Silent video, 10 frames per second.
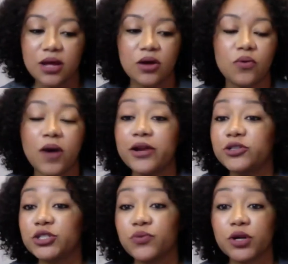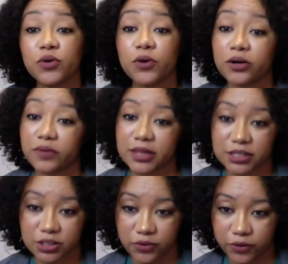Why don't you want to work with
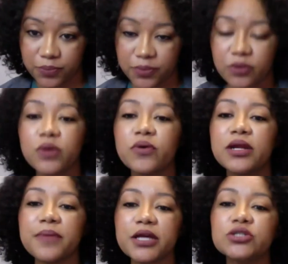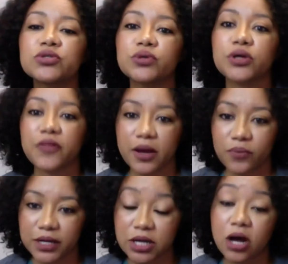this group? We want to make sure that
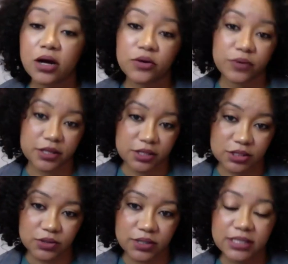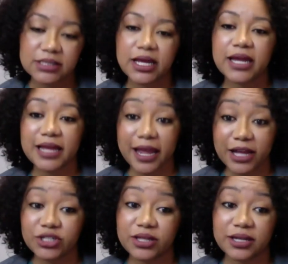we talk with the students and
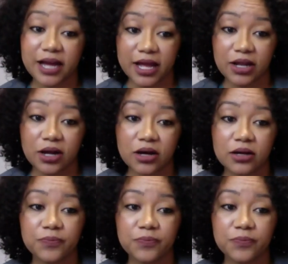engage in the dialogue.